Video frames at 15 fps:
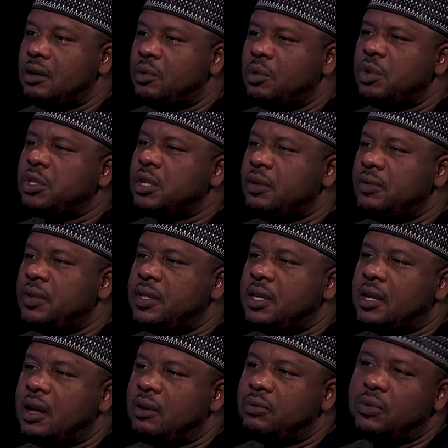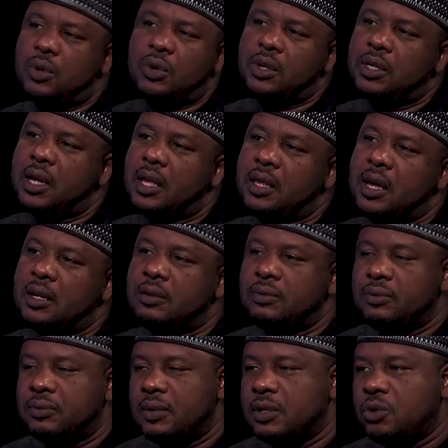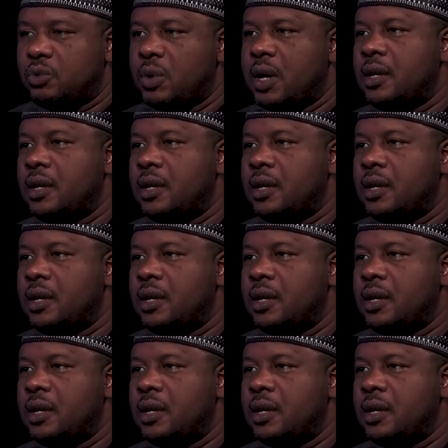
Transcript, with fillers: Almost everything can fall under that first one.